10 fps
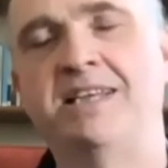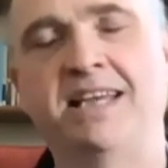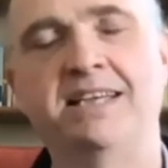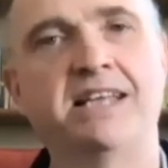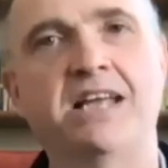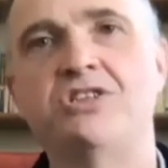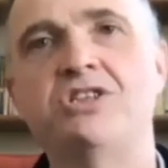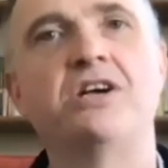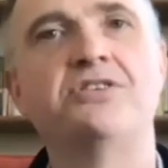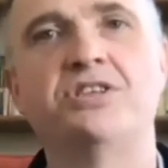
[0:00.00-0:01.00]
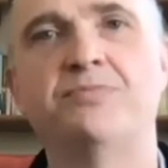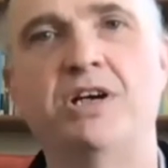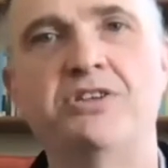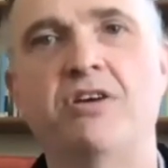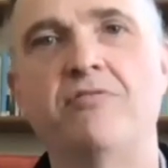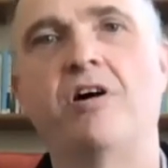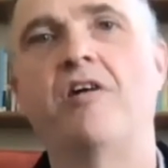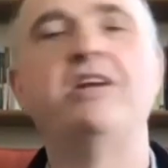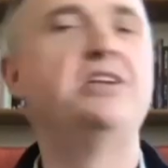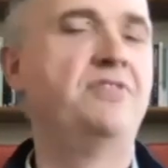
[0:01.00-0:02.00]
extends just as much over
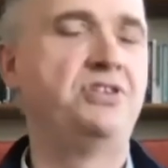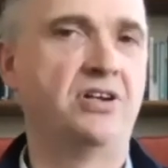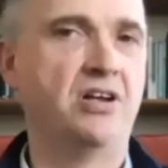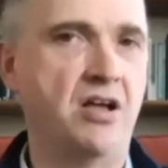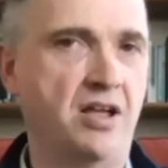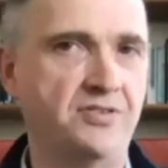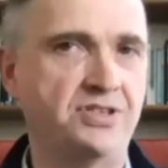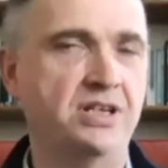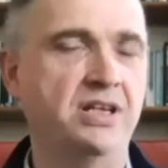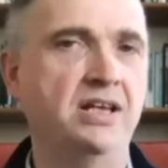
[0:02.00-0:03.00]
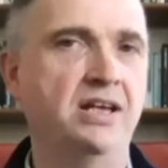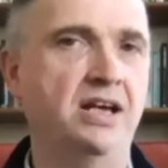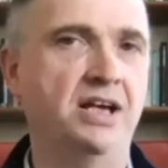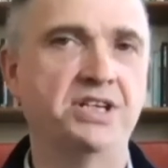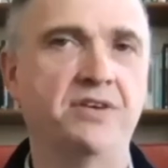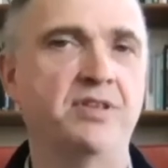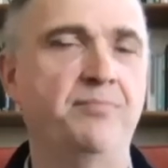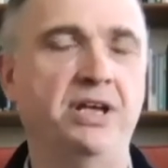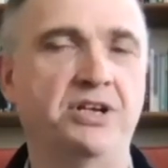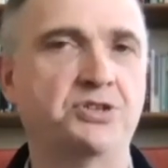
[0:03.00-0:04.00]
our individual lives as over the
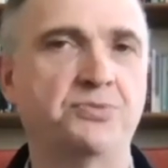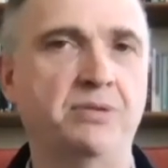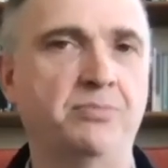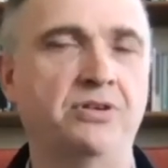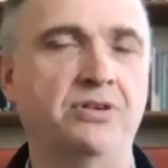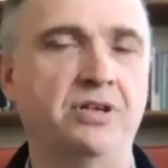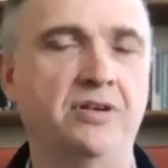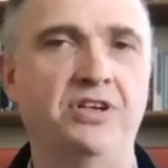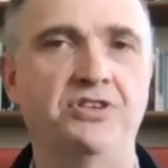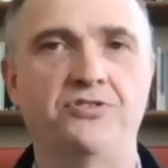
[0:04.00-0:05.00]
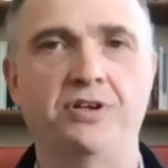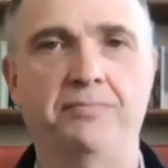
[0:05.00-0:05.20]
big sweep of history.